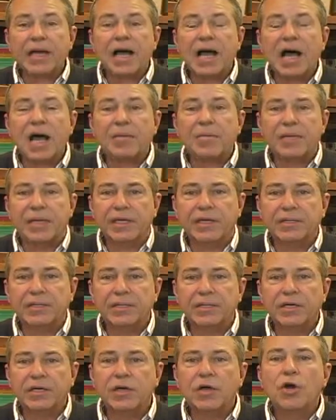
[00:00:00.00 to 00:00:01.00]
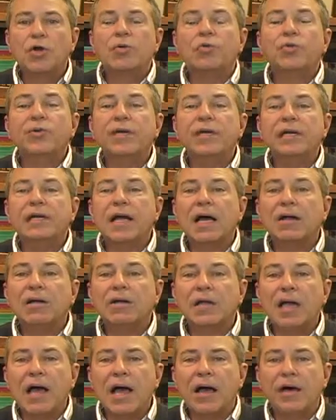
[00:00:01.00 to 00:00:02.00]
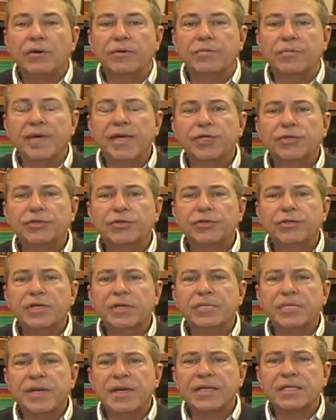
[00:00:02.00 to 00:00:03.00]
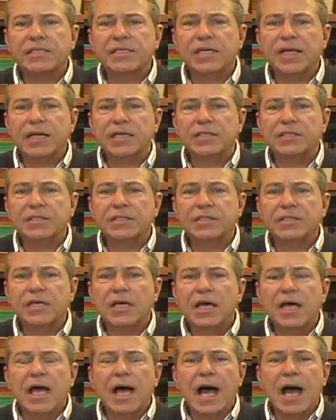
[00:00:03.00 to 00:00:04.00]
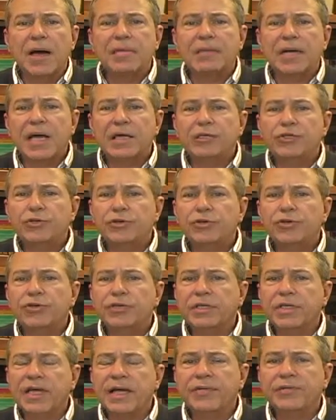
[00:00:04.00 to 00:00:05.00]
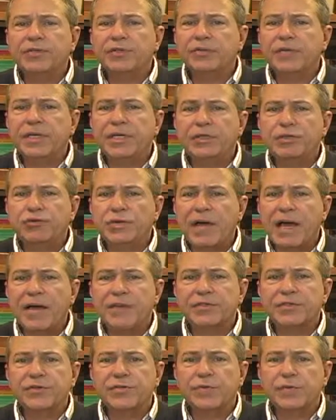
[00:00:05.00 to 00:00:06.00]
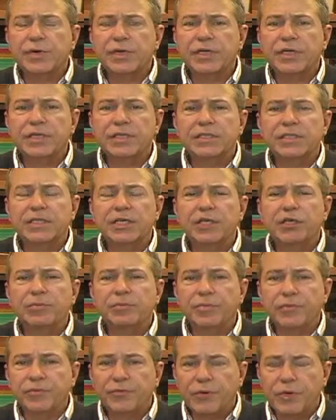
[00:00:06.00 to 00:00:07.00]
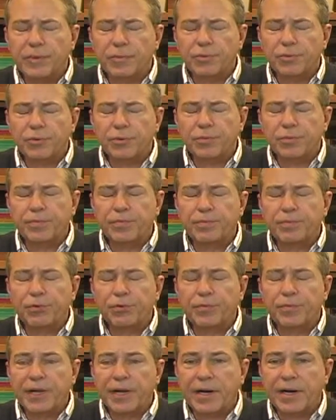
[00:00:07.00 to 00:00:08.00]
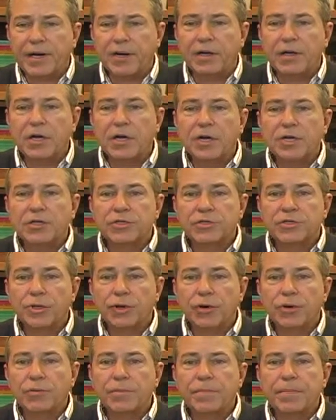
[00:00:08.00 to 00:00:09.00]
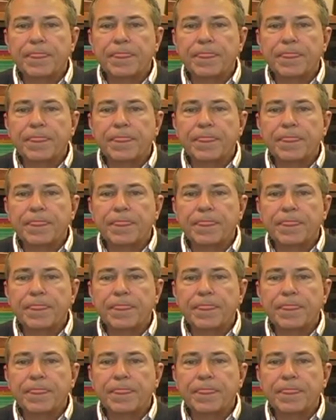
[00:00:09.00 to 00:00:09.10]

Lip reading: comment. Read it out loud, make sure that it makes sense. I'm not sure you can have too many drafts of what it is that you prepare. So